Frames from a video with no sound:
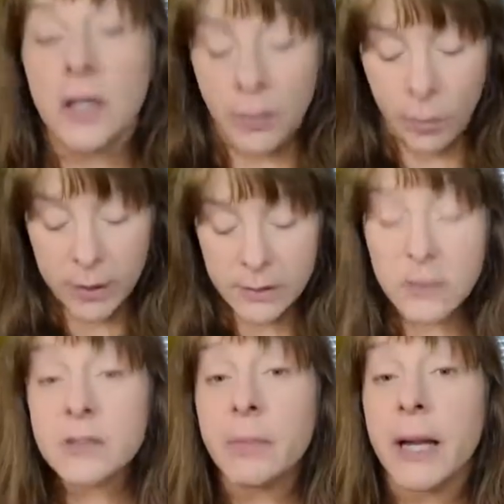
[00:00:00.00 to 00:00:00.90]
it brings
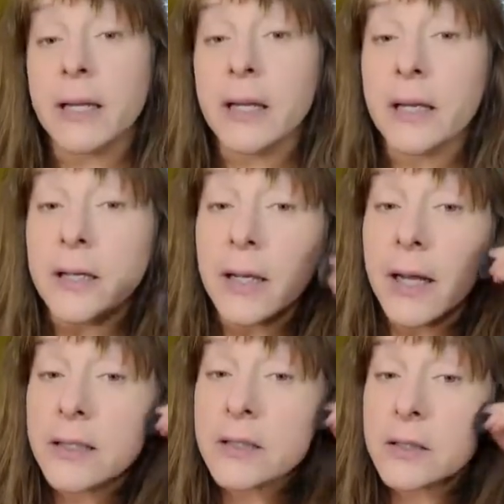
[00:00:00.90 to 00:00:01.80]
those back in and
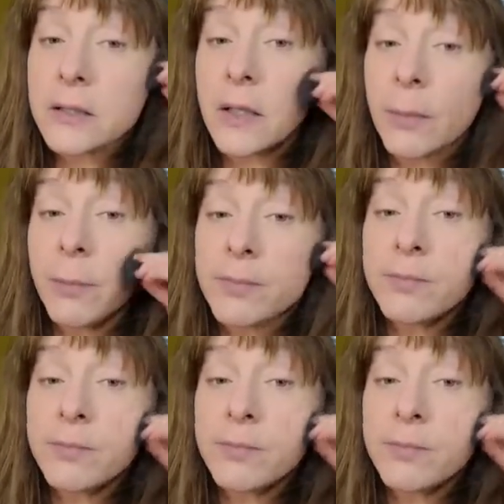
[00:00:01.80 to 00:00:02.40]
adds a